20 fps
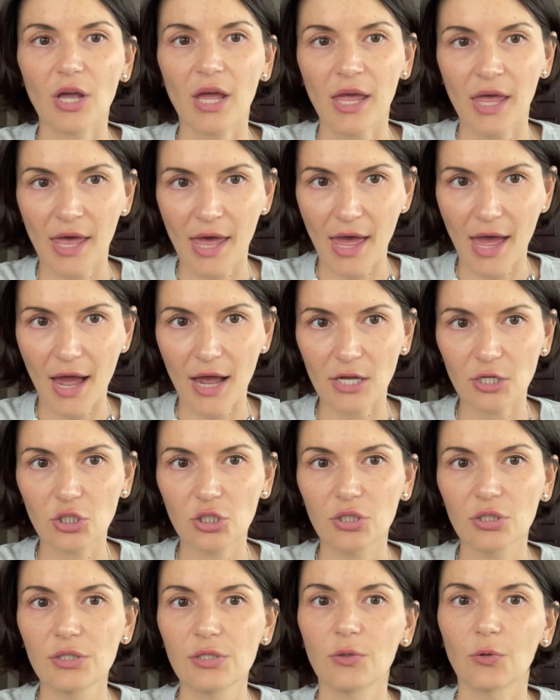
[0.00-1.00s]
a
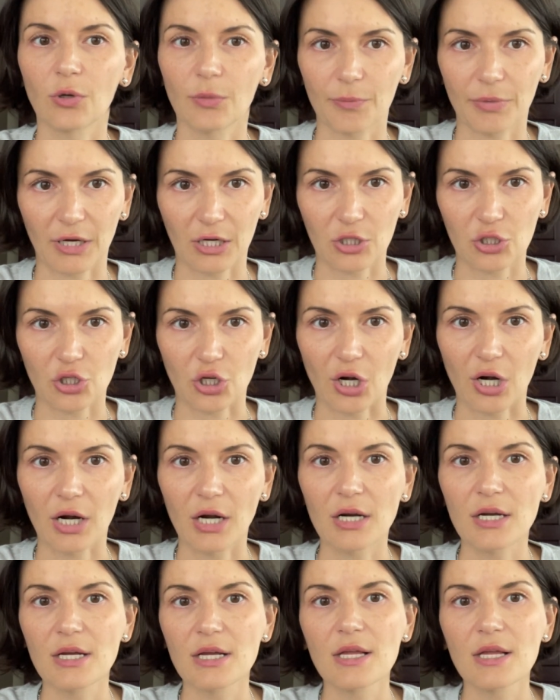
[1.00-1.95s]
hash to a picture.